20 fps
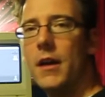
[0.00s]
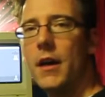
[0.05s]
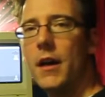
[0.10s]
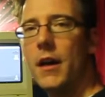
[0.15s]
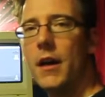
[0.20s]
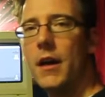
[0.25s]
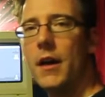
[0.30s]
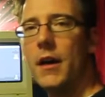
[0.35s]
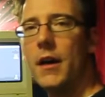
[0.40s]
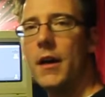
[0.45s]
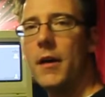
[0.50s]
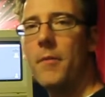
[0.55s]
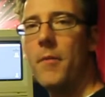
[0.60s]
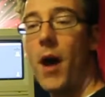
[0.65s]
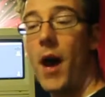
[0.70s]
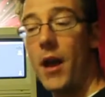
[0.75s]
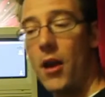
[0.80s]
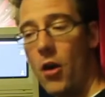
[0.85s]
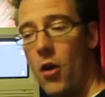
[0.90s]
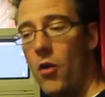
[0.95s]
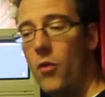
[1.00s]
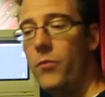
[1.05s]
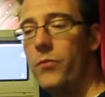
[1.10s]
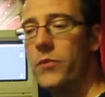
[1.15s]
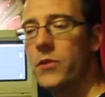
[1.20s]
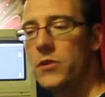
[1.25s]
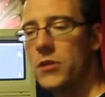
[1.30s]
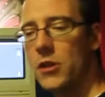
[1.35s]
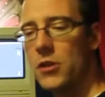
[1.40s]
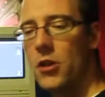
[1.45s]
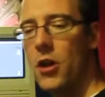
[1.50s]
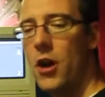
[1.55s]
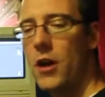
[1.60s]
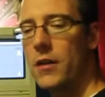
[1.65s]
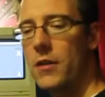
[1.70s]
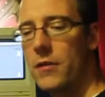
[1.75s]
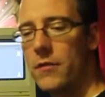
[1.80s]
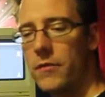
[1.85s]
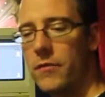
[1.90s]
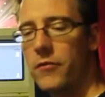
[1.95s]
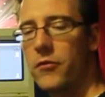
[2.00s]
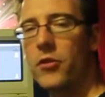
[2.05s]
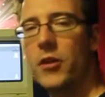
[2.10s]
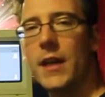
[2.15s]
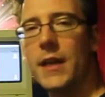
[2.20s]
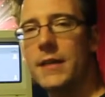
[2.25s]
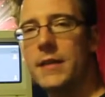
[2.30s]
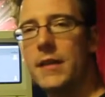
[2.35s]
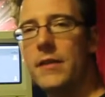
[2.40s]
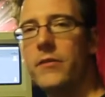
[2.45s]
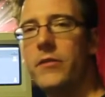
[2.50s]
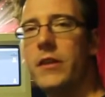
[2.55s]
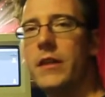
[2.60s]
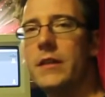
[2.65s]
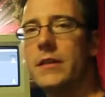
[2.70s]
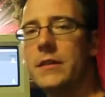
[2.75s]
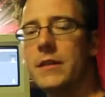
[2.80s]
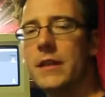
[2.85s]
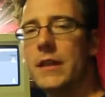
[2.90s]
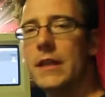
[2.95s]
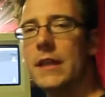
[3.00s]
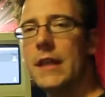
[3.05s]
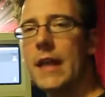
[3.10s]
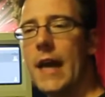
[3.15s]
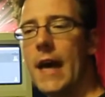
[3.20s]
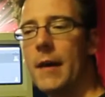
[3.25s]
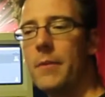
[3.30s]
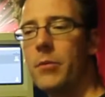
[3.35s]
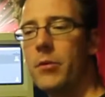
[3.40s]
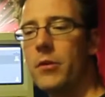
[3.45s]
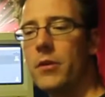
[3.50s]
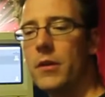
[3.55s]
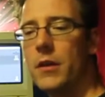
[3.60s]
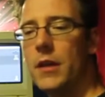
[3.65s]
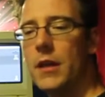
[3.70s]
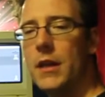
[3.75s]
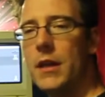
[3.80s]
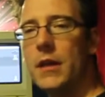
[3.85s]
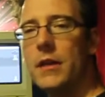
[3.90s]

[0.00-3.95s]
I hope there's a lot of creativity still in Apple,